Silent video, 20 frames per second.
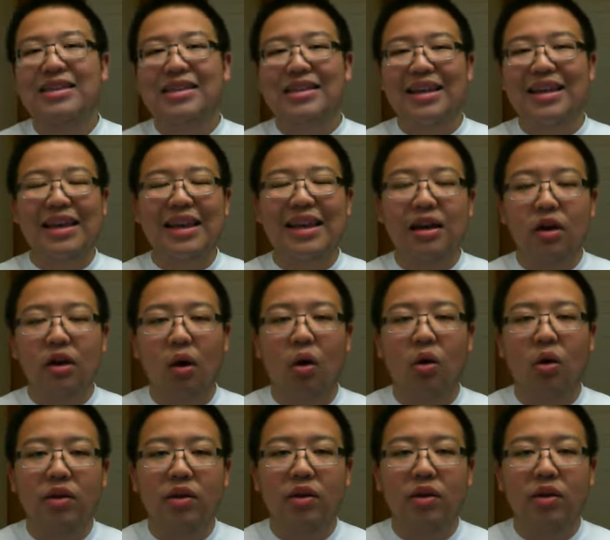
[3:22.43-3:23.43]
syncing
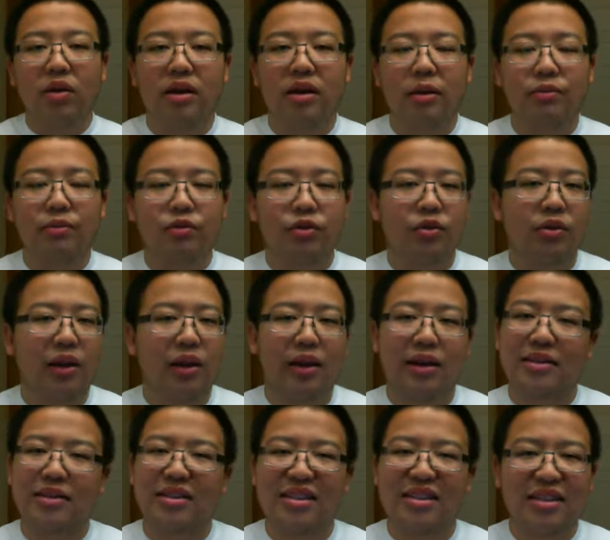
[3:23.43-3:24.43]
all the sound up to like
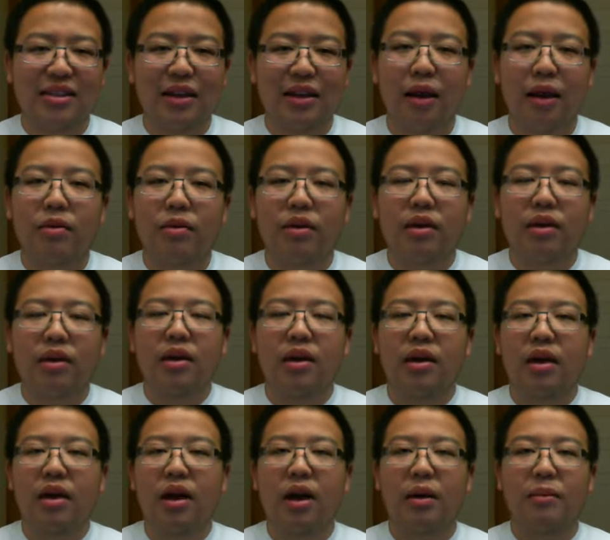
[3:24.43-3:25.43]
a sub
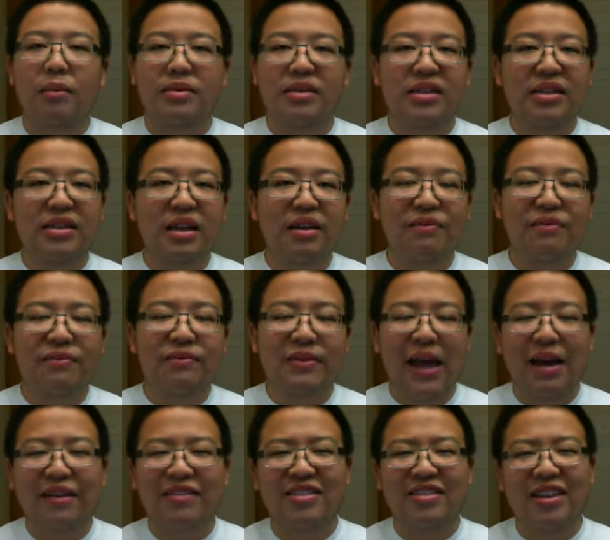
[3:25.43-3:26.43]

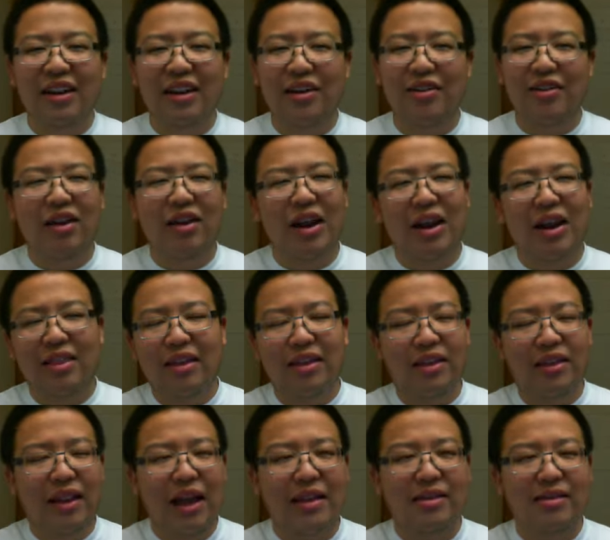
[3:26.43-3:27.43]
half second, right? I
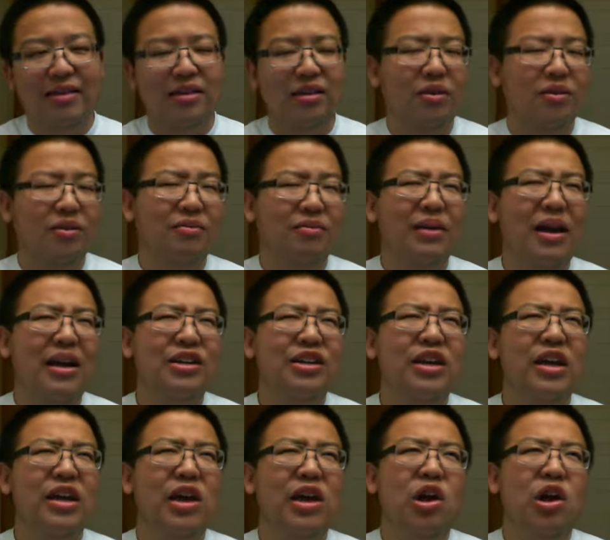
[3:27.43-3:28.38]
think that's actually